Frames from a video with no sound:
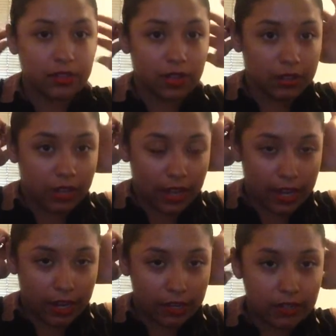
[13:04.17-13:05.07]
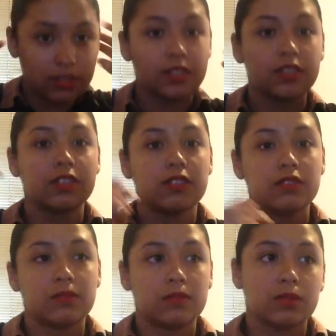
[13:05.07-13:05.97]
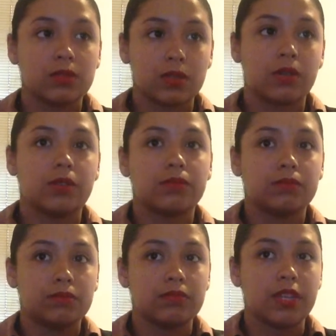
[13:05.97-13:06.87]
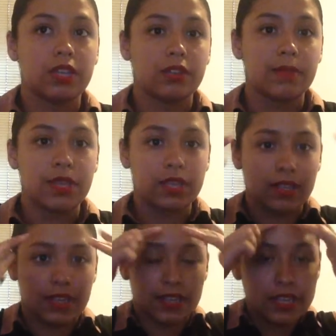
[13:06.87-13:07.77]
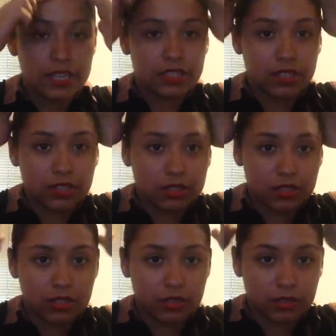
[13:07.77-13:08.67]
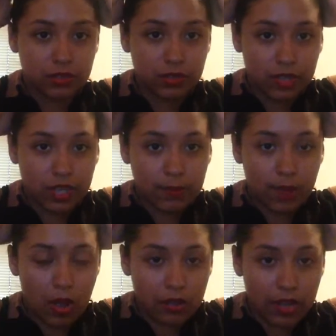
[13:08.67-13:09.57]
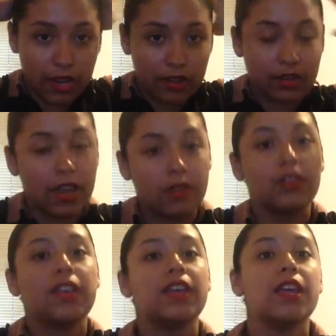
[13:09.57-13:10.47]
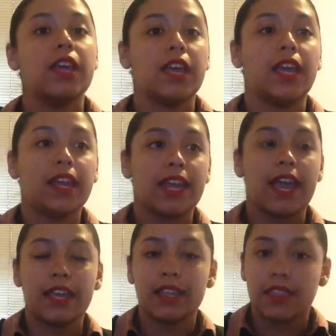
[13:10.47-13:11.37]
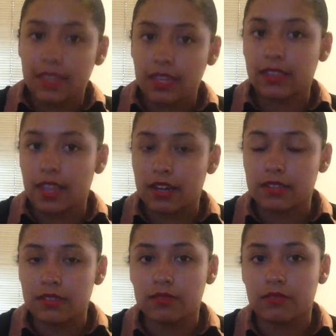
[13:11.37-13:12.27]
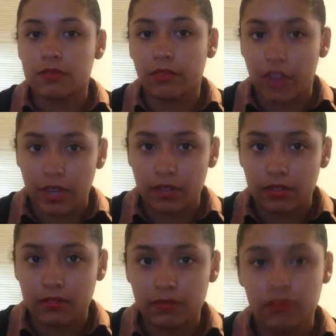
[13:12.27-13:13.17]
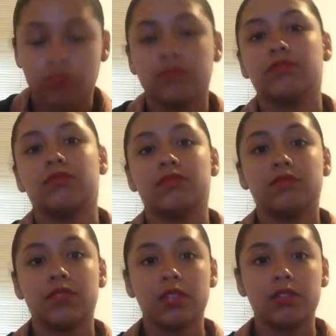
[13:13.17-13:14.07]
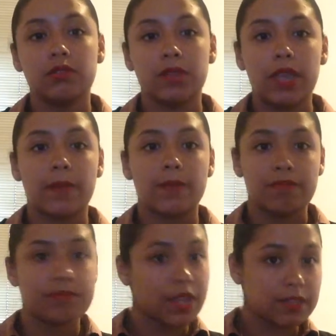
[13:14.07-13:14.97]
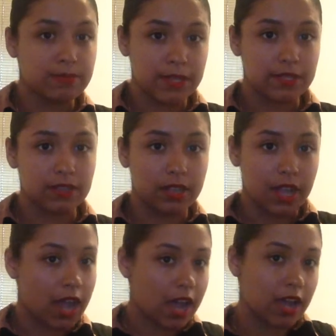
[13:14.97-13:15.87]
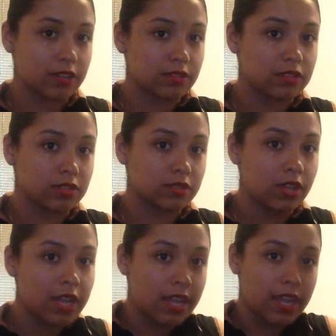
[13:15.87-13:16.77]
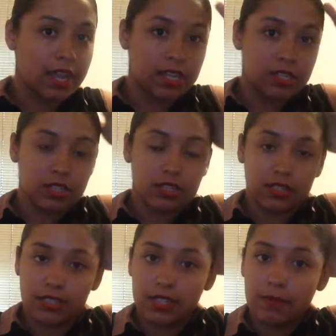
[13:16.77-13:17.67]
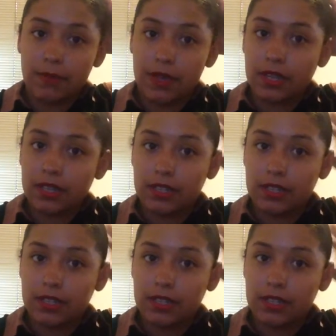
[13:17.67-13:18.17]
the hair, so it could make it like easier to keep all the hair down, and I think that is fine. So yeah, that's basically how you do a JROTC bun,